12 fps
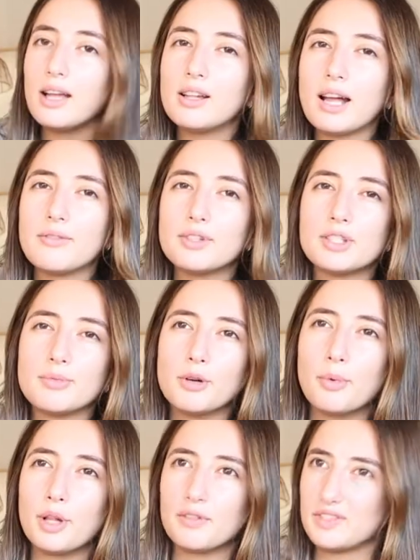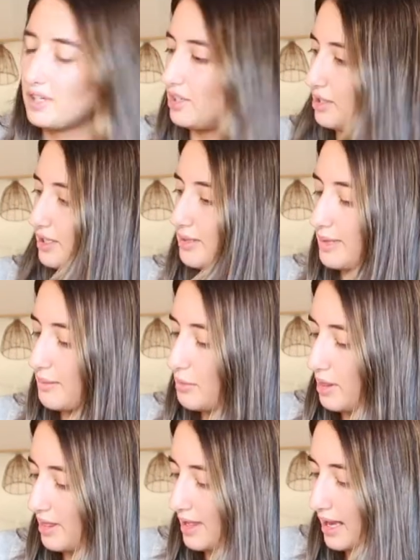I'll have a small bowl of cereal or something. I'm
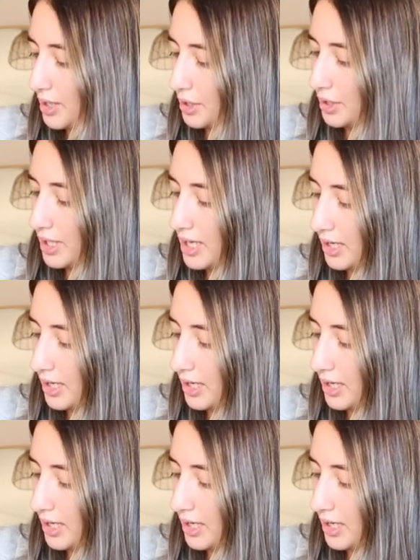not that hungry.